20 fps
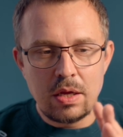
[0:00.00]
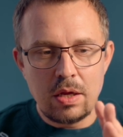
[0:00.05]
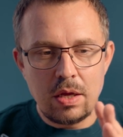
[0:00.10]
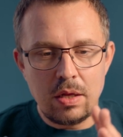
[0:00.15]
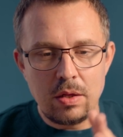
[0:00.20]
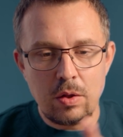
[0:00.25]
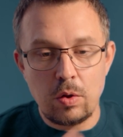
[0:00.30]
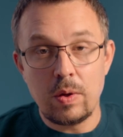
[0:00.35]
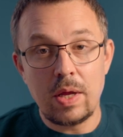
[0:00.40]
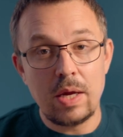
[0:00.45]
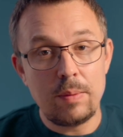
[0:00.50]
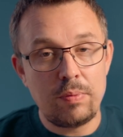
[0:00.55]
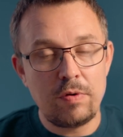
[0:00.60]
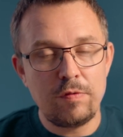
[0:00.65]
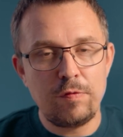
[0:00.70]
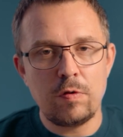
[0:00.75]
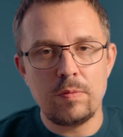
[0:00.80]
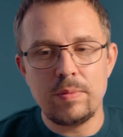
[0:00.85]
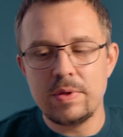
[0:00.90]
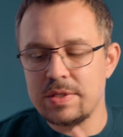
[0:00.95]
low light
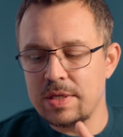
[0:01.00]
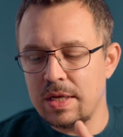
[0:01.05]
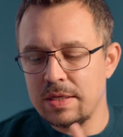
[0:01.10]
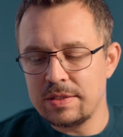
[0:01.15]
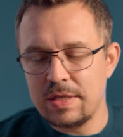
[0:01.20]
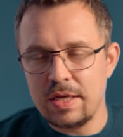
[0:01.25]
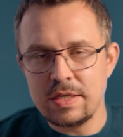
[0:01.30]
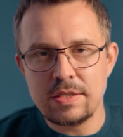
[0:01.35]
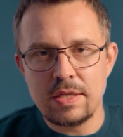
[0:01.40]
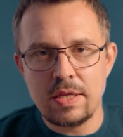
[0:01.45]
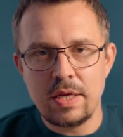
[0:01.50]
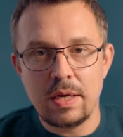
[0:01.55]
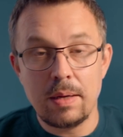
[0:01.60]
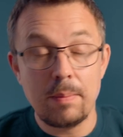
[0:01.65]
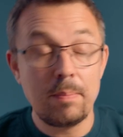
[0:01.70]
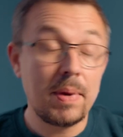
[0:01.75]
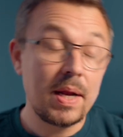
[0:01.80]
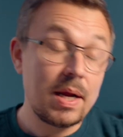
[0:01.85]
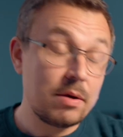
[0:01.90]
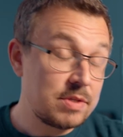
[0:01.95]
performance as this thing,
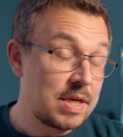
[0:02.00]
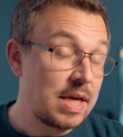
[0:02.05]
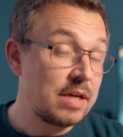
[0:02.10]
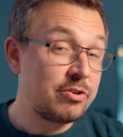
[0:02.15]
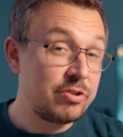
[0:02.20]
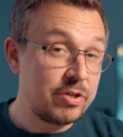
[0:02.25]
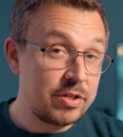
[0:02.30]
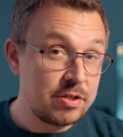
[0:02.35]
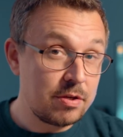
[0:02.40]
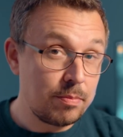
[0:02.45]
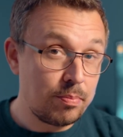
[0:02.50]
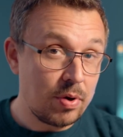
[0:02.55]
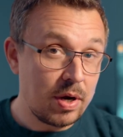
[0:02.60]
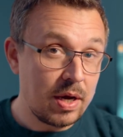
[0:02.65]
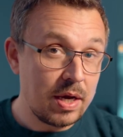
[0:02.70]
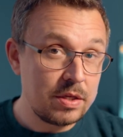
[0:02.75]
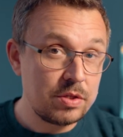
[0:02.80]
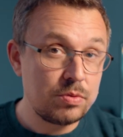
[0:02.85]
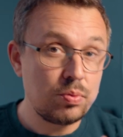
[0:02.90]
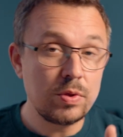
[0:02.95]
but I was actually
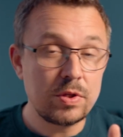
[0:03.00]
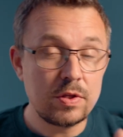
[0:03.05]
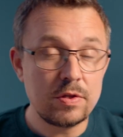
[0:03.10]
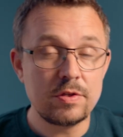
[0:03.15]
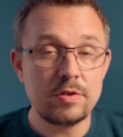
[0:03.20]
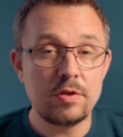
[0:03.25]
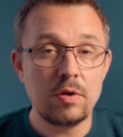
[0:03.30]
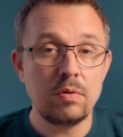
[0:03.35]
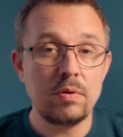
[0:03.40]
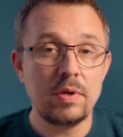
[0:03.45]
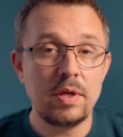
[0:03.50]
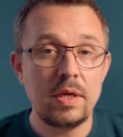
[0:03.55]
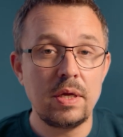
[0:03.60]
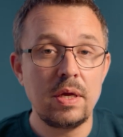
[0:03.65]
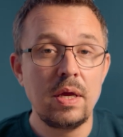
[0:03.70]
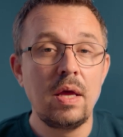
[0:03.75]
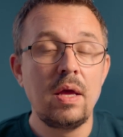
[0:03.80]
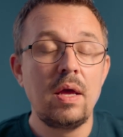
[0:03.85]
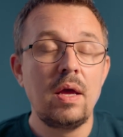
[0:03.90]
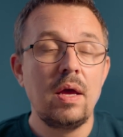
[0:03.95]
surprised with the Sony
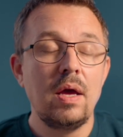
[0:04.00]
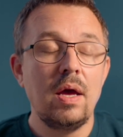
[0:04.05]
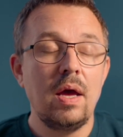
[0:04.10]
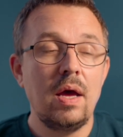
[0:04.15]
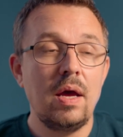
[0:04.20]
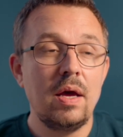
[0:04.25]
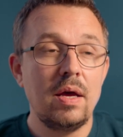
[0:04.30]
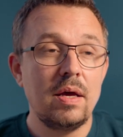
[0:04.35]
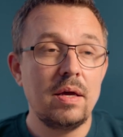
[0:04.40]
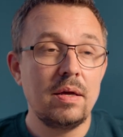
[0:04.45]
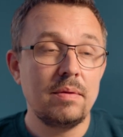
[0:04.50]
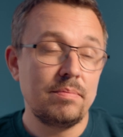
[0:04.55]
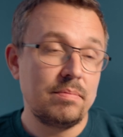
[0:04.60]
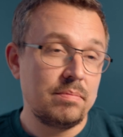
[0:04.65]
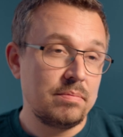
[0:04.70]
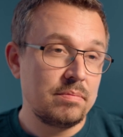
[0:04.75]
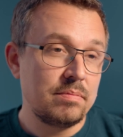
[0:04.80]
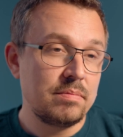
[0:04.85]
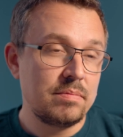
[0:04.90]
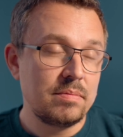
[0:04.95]

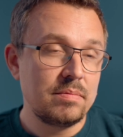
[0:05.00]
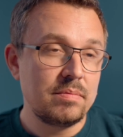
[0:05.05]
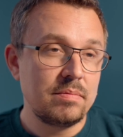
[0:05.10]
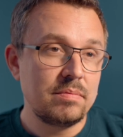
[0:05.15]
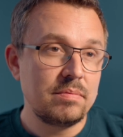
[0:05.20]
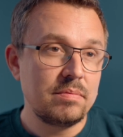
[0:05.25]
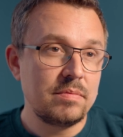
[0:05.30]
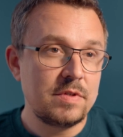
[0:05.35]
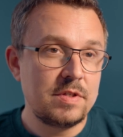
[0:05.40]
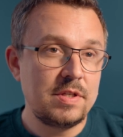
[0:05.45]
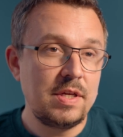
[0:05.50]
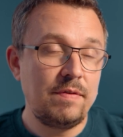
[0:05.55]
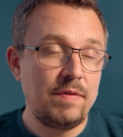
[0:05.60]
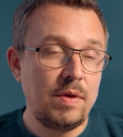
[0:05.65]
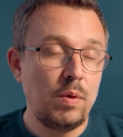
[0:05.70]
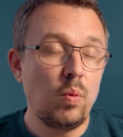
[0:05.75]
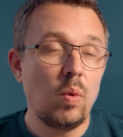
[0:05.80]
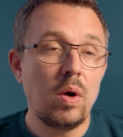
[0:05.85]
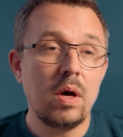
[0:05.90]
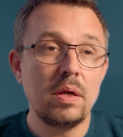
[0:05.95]

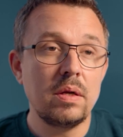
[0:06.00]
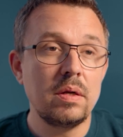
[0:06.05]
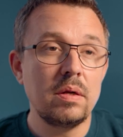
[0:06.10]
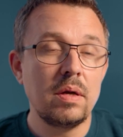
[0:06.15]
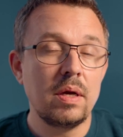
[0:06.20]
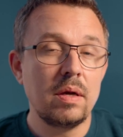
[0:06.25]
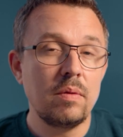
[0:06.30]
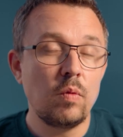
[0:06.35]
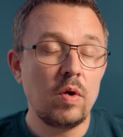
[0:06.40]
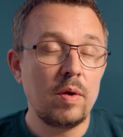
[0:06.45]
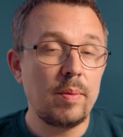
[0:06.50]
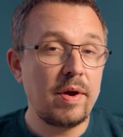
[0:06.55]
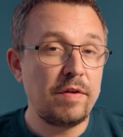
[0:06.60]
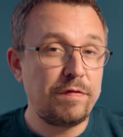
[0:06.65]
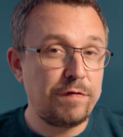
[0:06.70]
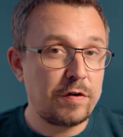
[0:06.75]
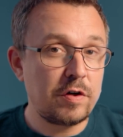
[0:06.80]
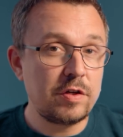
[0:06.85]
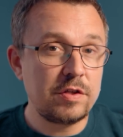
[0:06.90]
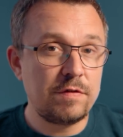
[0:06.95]
ZV-E1. One of my
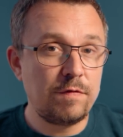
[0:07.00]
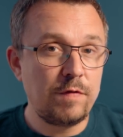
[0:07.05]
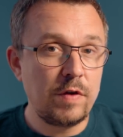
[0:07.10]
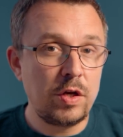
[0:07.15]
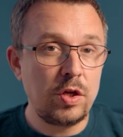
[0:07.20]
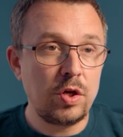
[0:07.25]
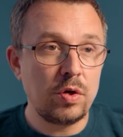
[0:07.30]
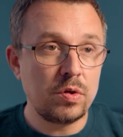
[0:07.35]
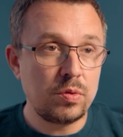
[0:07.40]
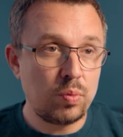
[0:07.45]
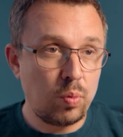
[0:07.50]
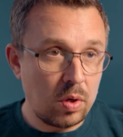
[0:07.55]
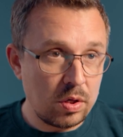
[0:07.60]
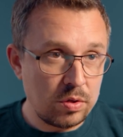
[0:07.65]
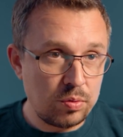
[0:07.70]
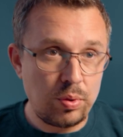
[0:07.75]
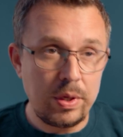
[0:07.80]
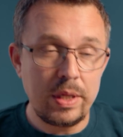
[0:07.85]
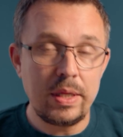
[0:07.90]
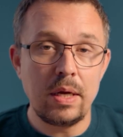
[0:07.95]
first videos was
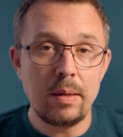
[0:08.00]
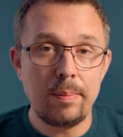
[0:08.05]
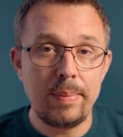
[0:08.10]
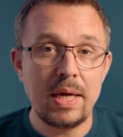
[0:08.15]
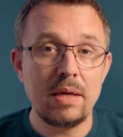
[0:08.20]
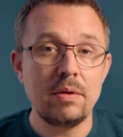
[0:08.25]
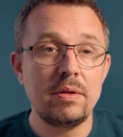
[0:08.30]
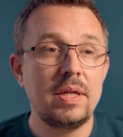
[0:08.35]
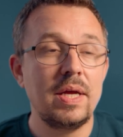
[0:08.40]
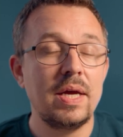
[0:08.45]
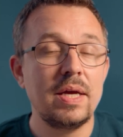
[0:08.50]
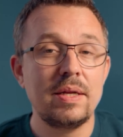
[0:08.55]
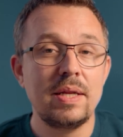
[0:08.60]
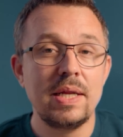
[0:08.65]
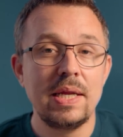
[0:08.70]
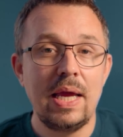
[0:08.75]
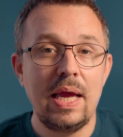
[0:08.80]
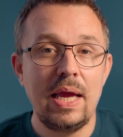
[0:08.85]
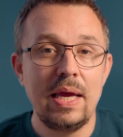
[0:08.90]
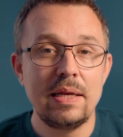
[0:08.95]
really about that,
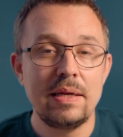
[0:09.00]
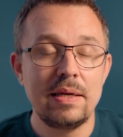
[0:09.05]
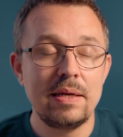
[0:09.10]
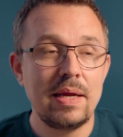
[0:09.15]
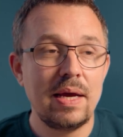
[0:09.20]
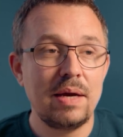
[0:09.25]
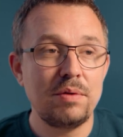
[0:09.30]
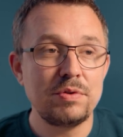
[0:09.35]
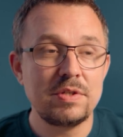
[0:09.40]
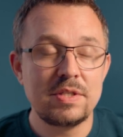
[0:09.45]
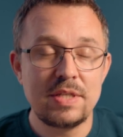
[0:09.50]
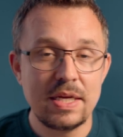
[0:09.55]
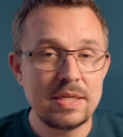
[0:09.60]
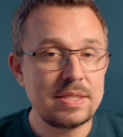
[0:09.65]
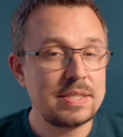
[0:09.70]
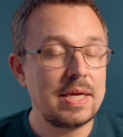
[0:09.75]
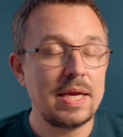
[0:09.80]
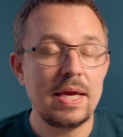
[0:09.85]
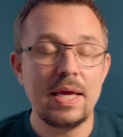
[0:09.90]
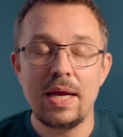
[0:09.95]
and I was
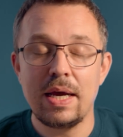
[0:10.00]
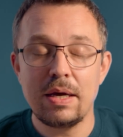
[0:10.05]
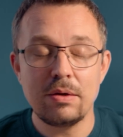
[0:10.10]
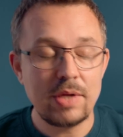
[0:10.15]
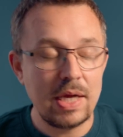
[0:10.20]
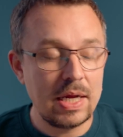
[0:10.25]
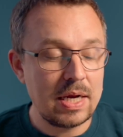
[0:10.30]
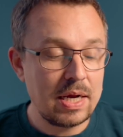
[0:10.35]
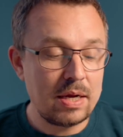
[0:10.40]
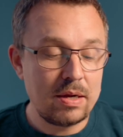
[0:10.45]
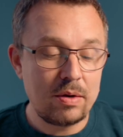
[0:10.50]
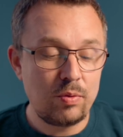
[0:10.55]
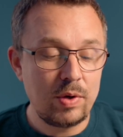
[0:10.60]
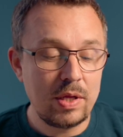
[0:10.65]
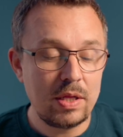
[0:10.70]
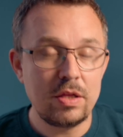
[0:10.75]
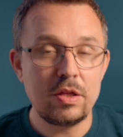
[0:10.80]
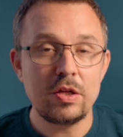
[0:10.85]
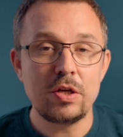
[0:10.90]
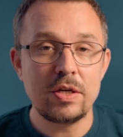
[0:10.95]
testing it out, and I
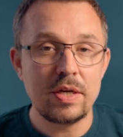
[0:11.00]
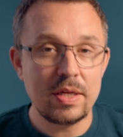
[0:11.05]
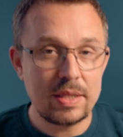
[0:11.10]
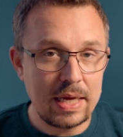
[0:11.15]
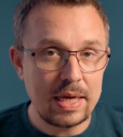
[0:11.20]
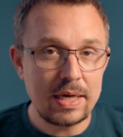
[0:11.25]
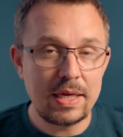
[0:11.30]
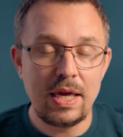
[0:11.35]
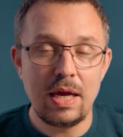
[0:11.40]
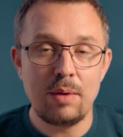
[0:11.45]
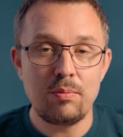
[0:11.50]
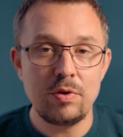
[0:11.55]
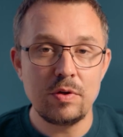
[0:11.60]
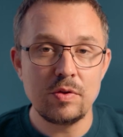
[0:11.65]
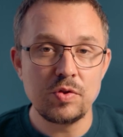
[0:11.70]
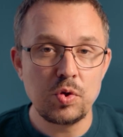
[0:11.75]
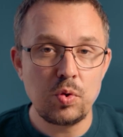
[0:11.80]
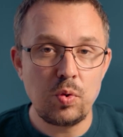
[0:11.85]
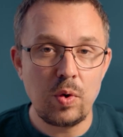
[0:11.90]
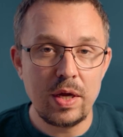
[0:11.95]
really learned that that camera
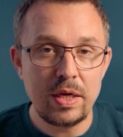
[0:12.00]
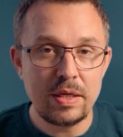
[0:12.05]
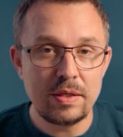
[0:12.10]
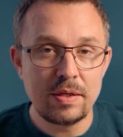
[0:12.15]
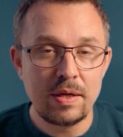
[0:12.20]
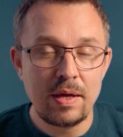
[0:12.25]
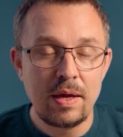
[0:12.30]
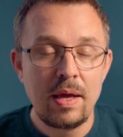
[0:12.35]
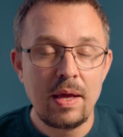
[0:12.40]
is great.